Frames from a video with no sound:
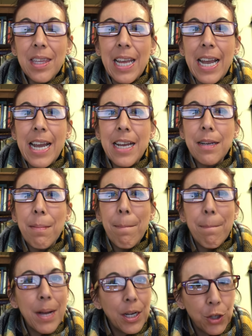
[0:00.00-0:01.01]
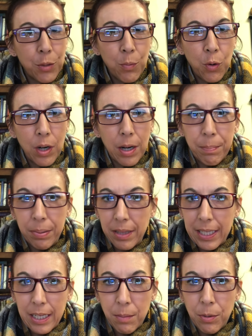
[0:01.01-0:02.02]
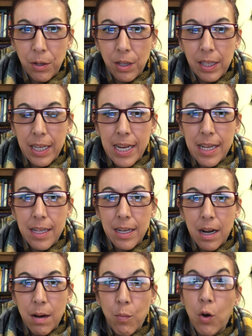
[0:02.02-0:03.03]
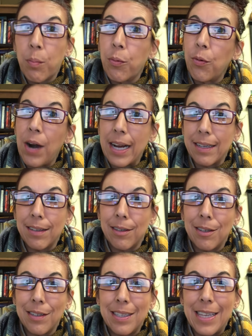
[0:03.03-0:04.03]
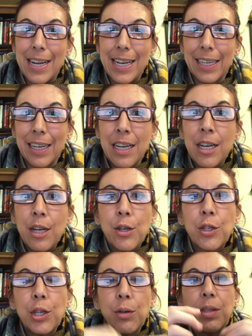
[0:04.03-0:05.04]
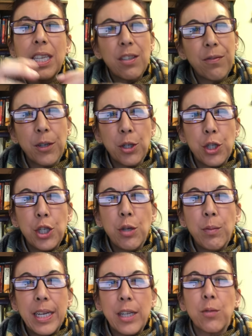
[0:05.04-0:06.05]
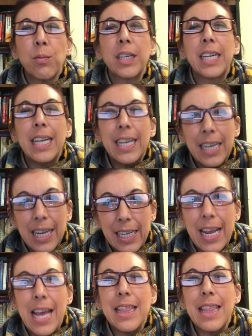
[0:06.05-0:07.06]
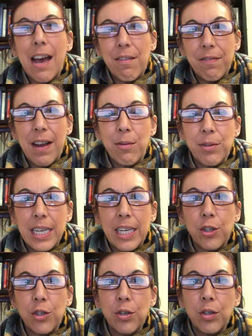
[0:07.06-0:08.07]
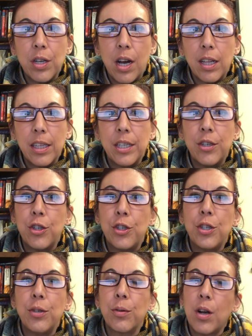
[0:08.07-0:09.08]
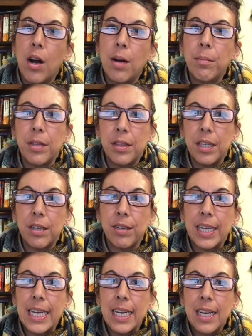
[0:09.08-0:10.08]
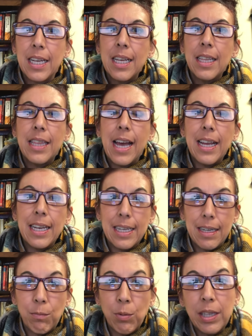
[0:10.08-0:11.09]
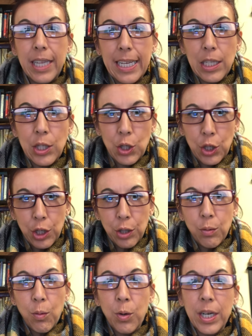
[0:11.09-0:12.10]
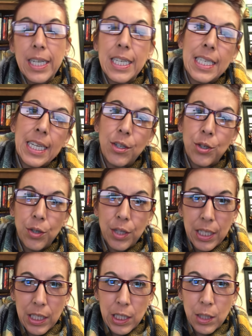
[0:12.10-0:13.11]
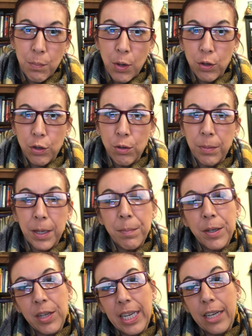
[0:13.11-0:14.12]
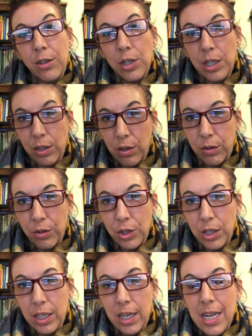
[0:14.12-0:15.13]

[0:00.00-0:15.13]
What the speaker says: and much more applicable in a more practical setting. So these first 2 weeks, we're getting, again, that foundational knowledge to COM theory that relates to organizational and small group communication and culture.